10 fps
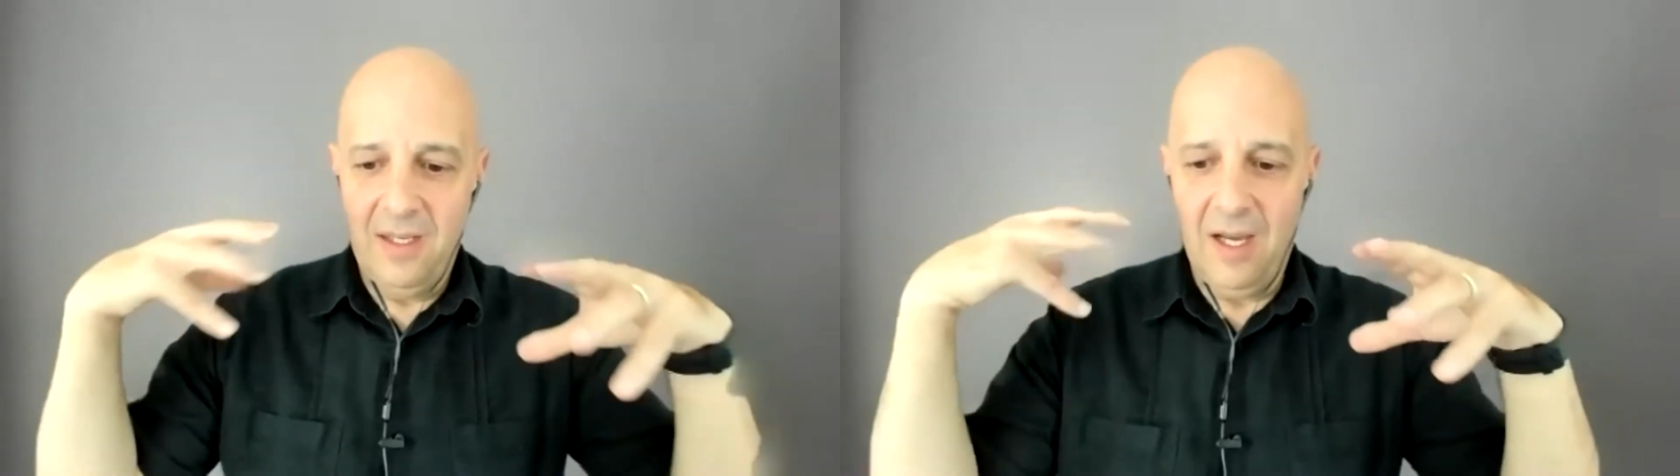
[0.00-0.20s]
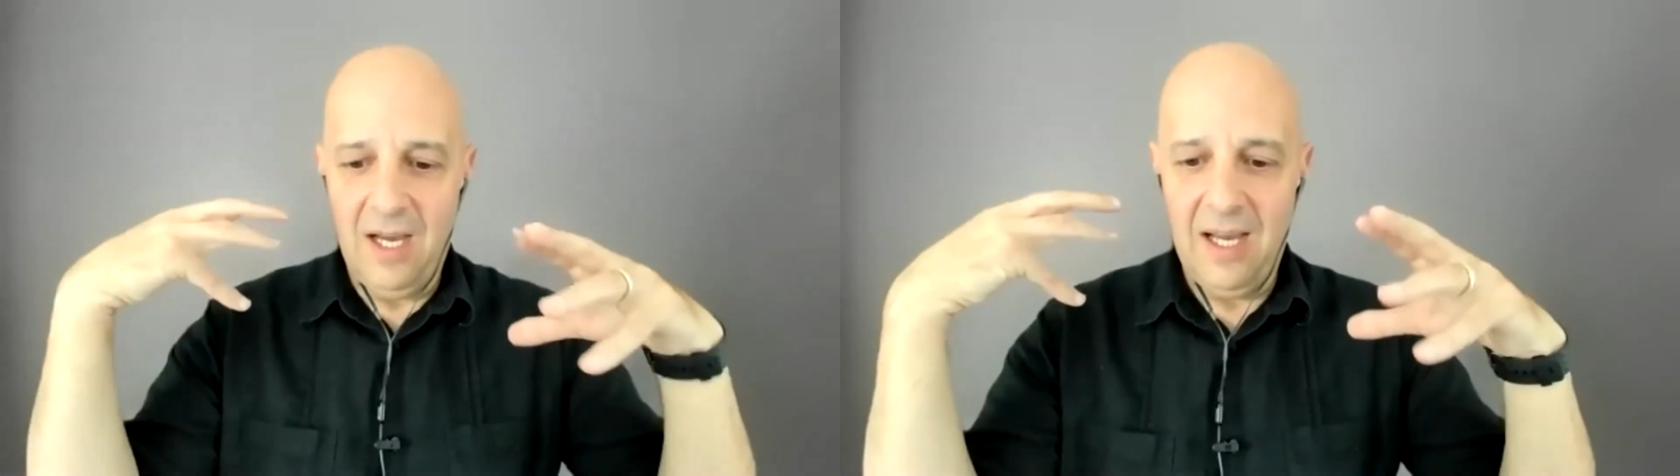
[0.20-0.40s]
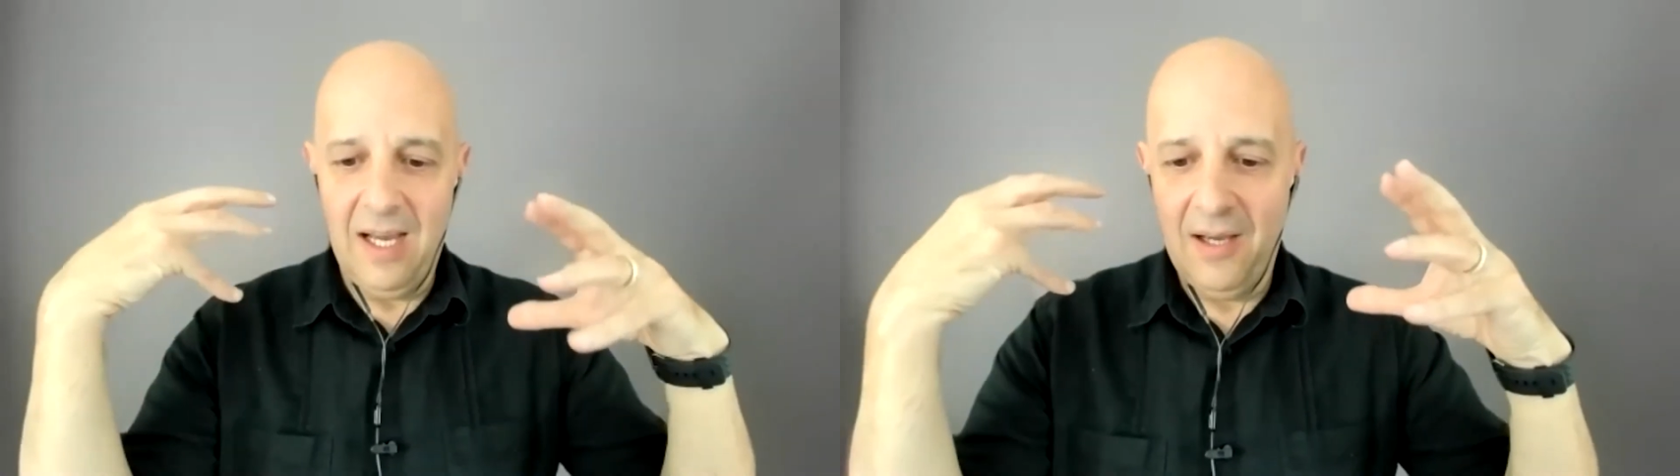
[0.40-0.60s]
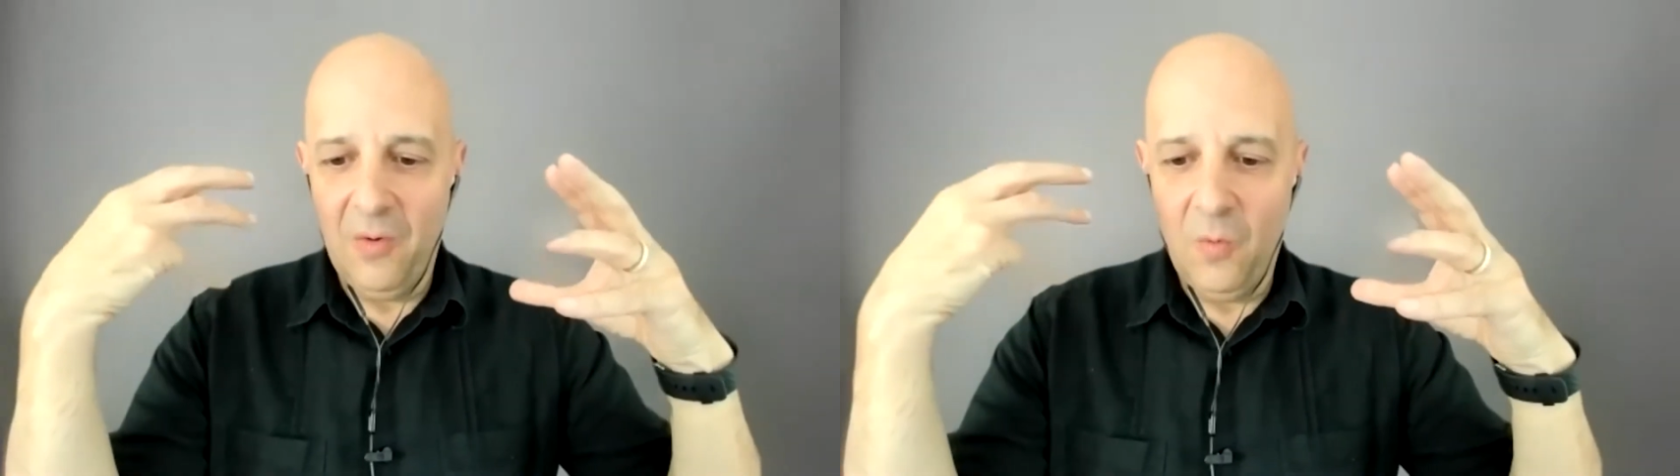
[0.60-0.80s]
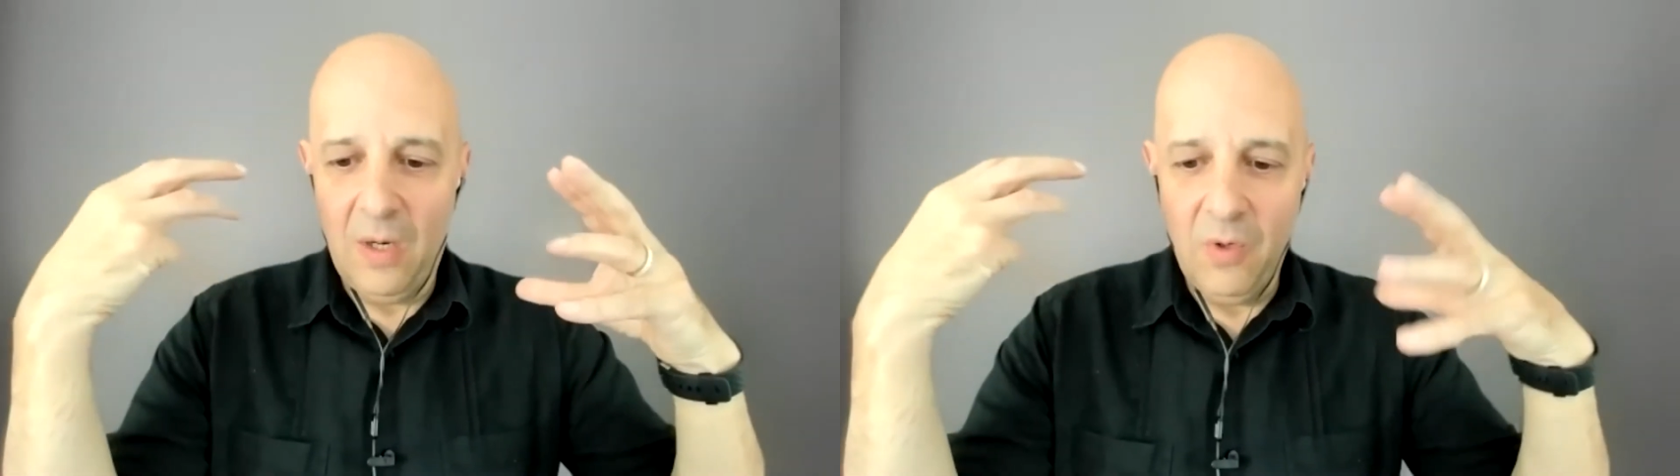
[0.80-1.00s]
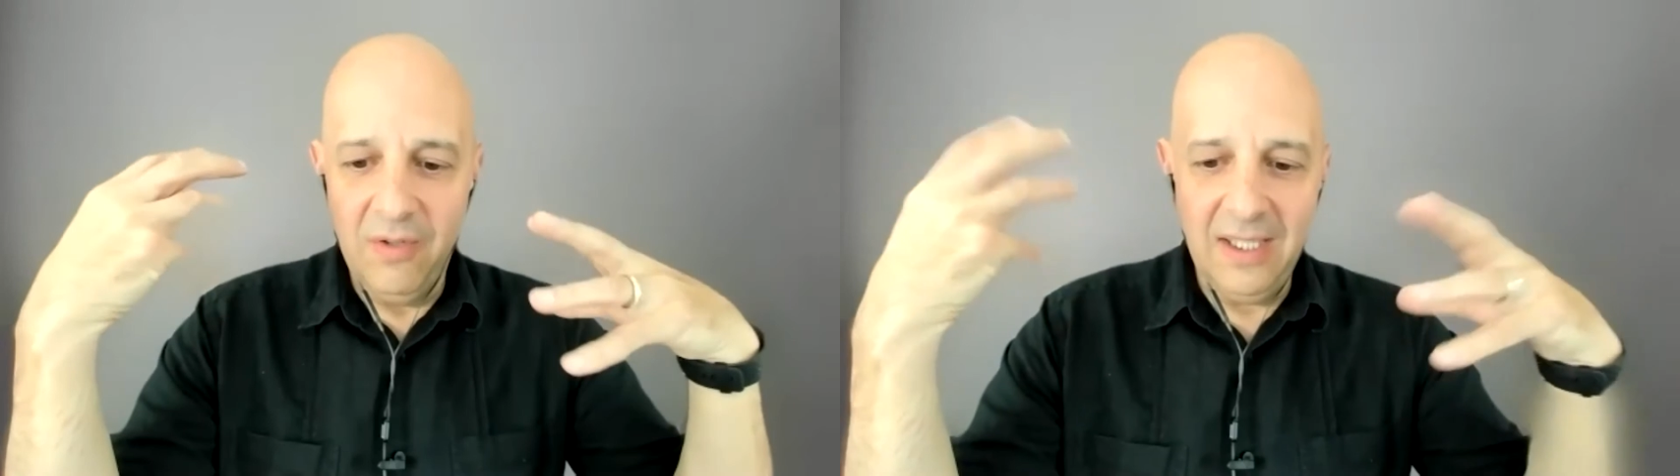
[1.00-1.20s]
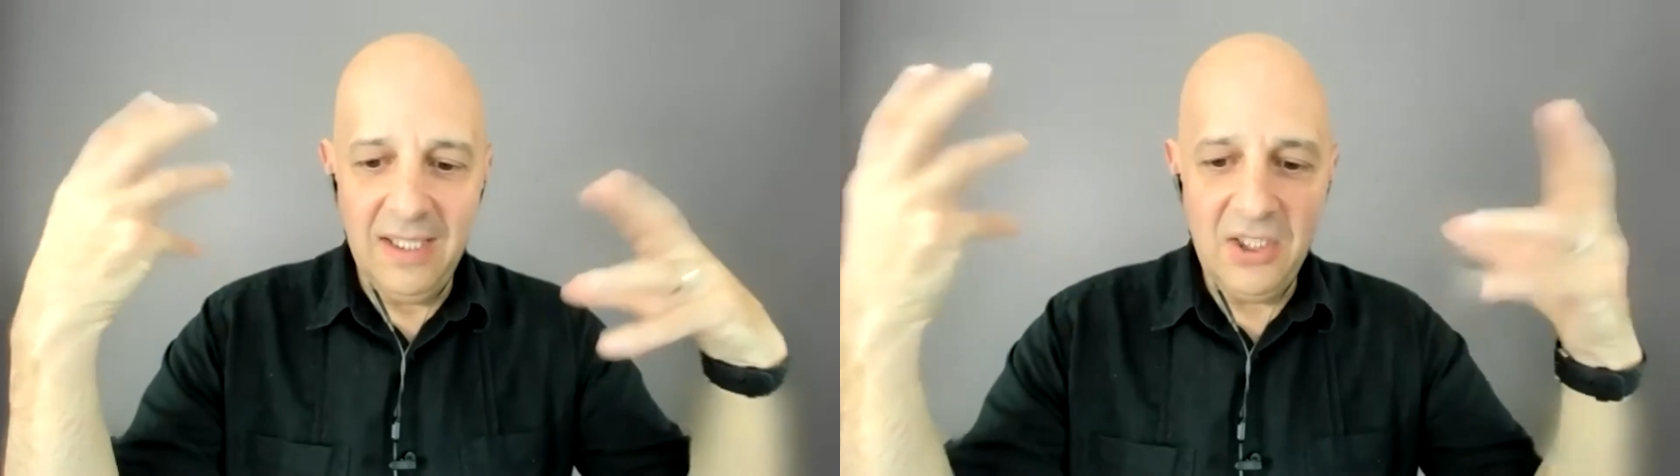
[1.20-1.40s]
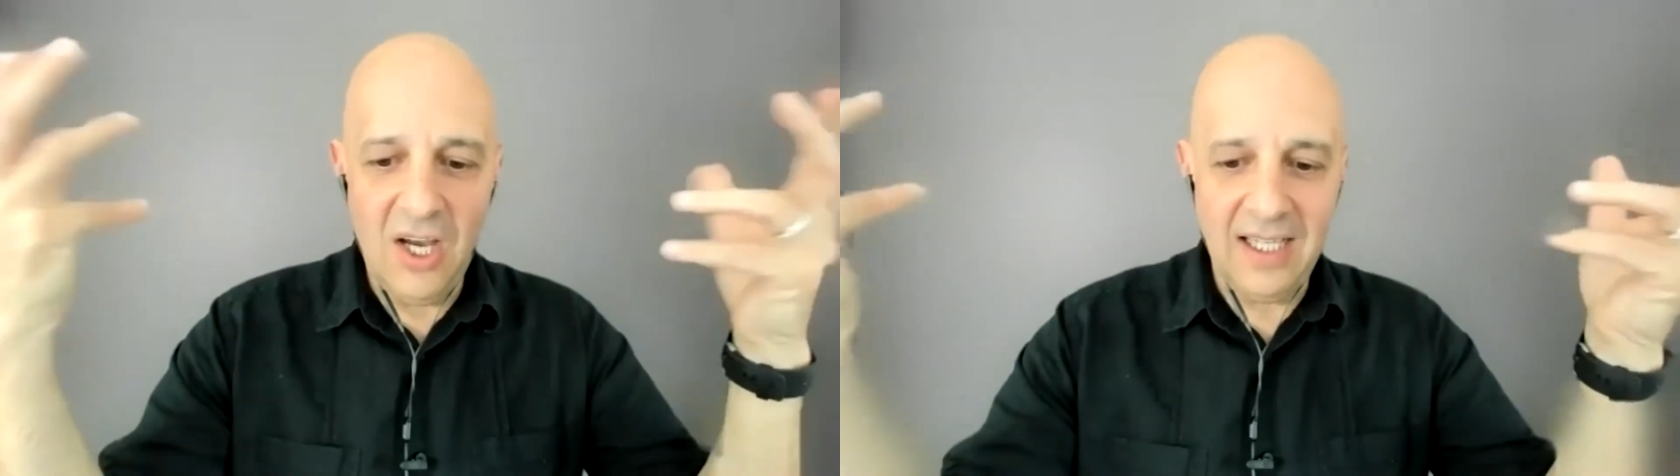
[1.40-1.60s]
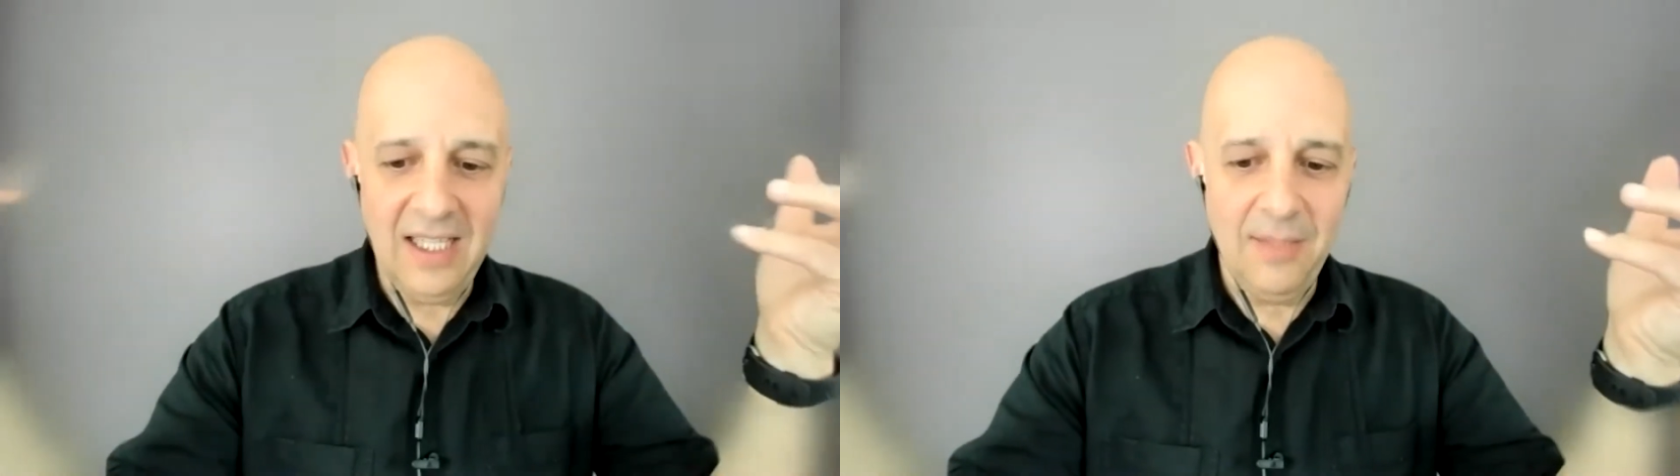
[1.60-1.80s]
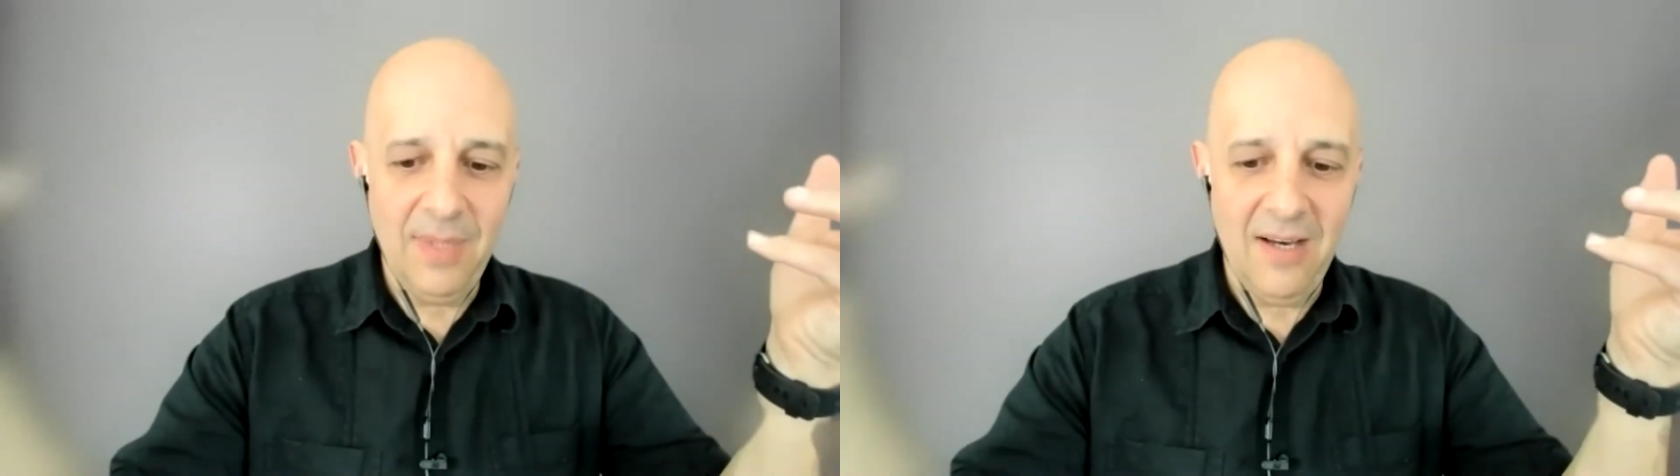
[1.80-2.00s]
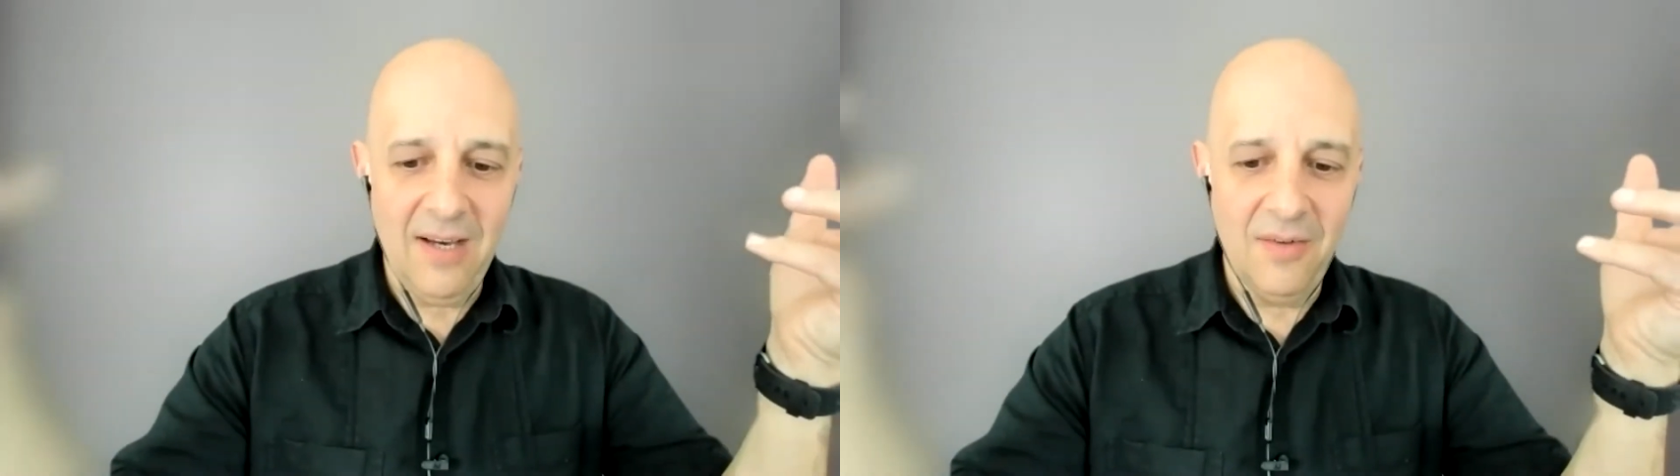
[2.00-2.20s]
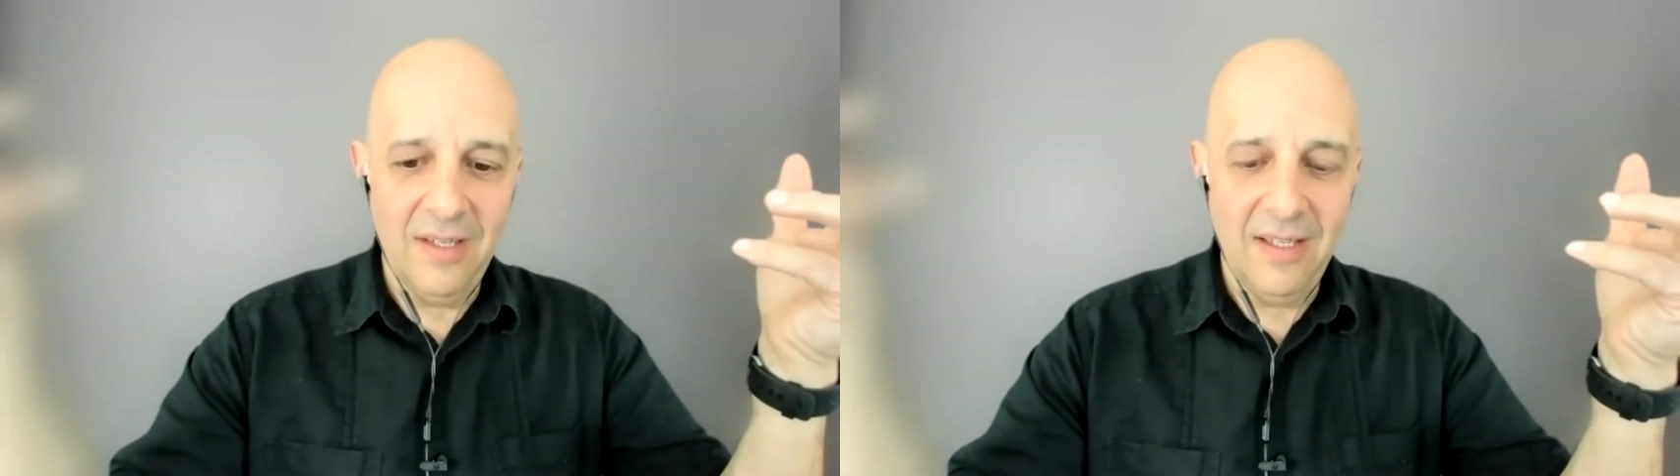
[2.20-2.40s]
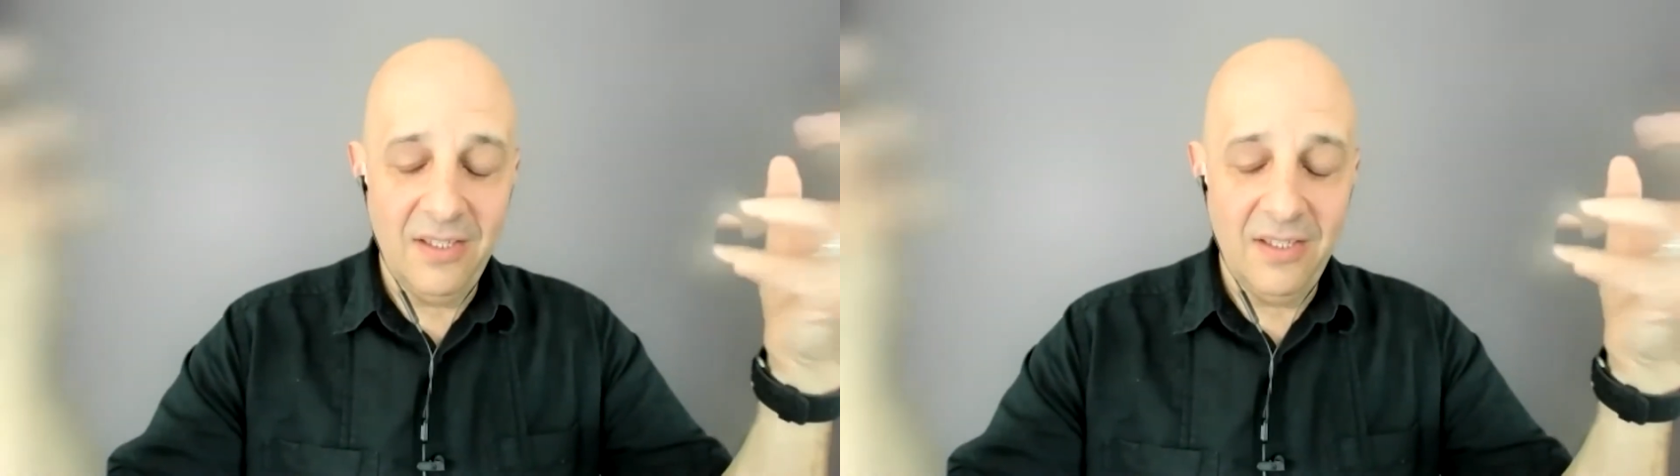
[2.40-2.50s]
What we're really talking about,